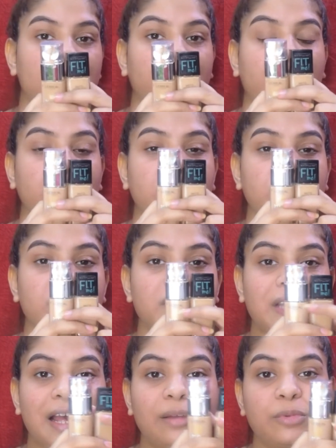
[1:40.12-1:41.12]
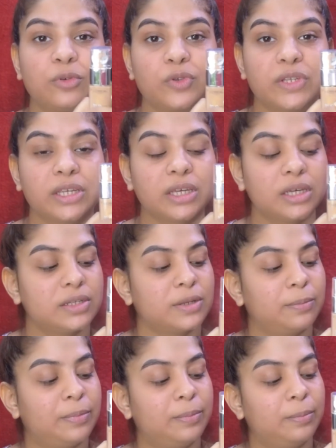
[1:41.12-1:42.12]
the foundations I'll be using is
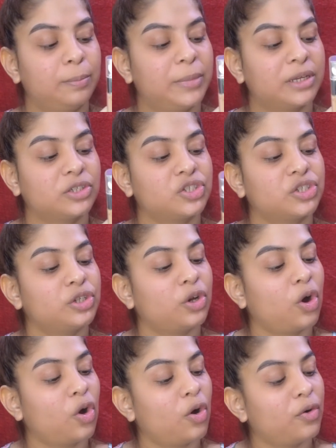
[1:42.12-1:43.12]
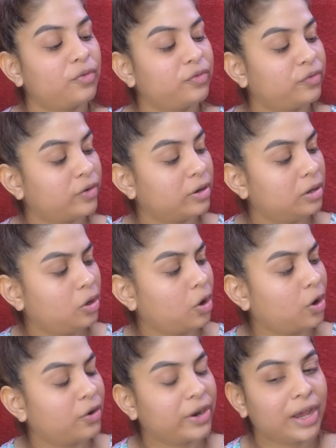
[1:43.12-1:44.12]
a mixture of
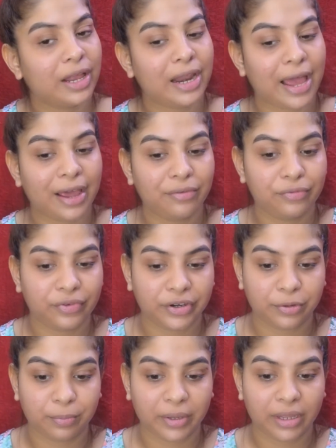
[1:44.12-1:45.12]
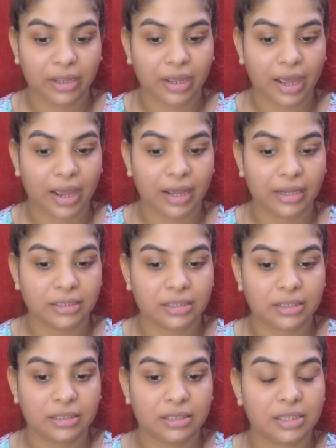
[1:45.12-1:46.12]
L'Oreal and Fit Me, and
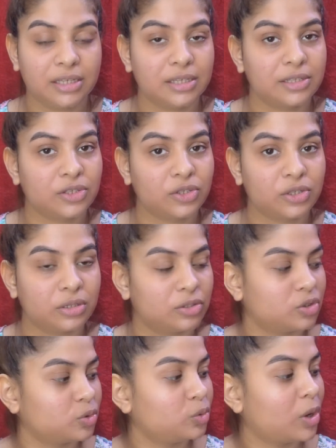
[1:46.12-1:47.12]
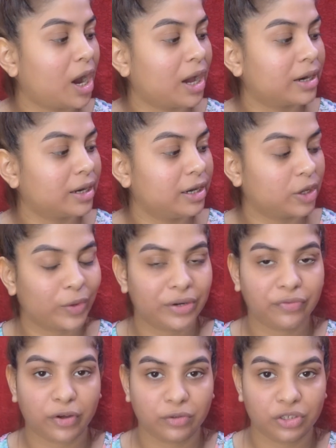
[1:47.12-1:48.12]
these two are liquid
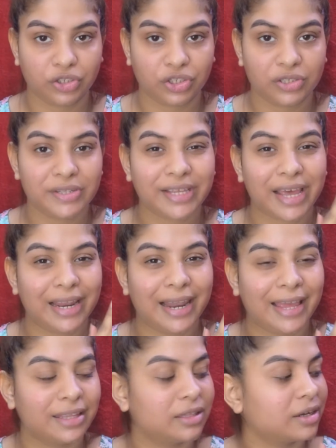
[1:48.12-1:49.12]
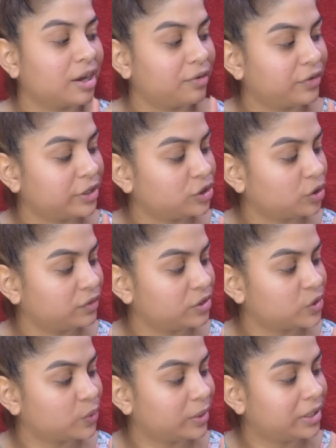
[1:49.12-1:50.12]
foundations, and I like the coverage of
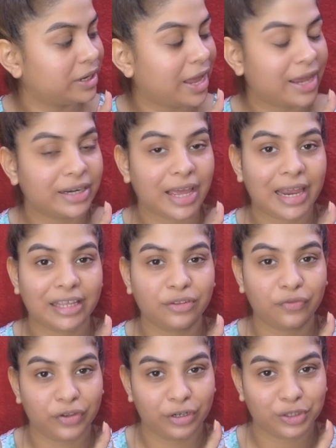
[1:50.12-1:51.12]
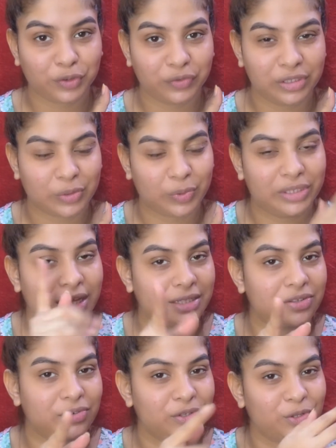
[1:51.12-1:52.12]
this one and I like the finish of this one.
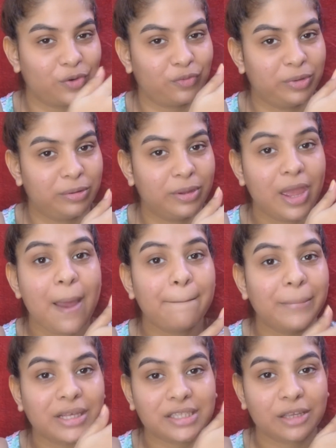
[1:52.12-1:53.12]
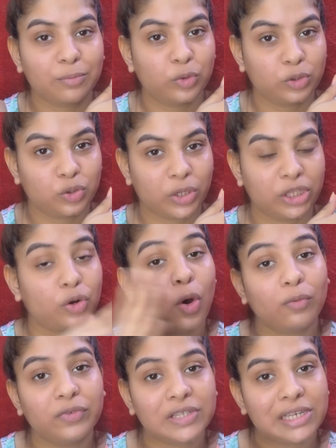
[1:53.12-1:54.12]
That's the reason of me mixing both together.
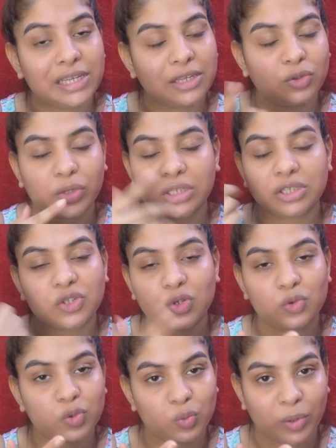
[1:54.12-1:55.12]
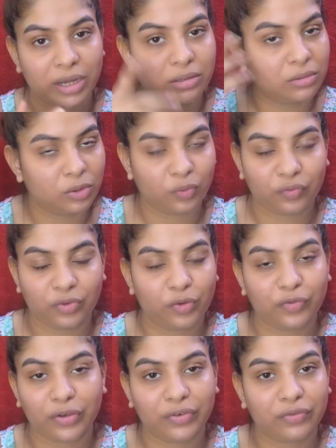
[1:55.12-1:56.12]
Obviously you can just use one, your
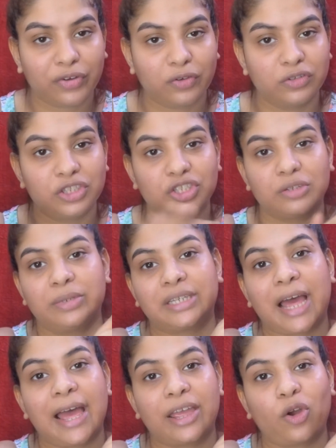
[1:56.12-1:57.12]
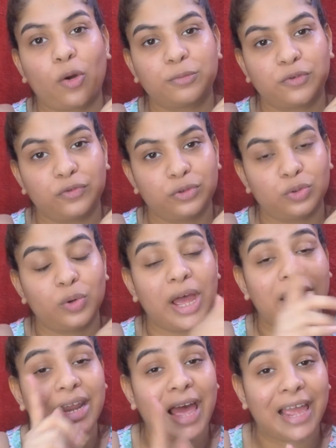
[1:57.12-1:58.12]
favorite foundation, but I opt for two,
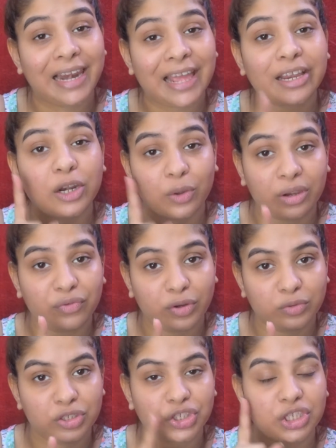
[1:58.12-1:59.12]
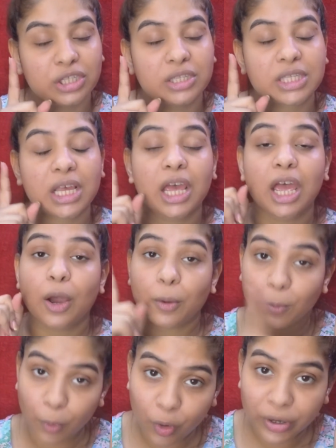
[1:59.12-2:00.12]
and I like liquid foundations
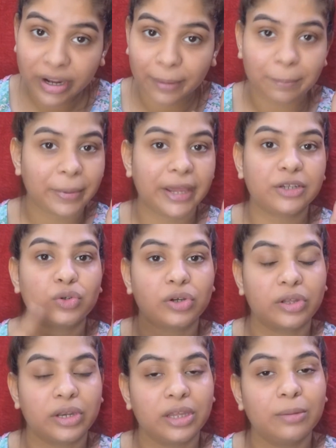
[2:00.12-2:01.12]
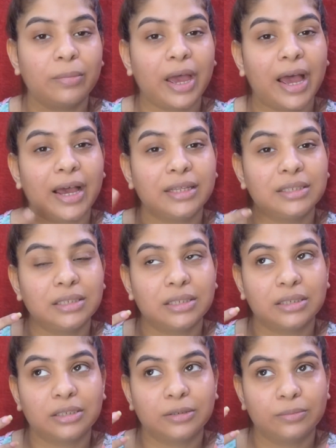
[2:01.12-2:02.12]
more compared to cream and
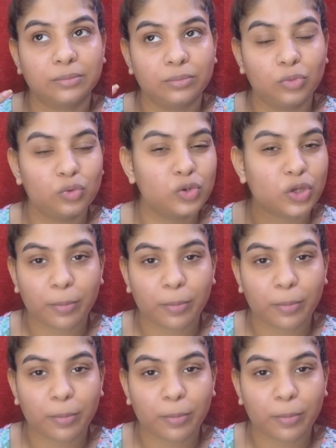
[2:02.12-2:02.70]
mousse or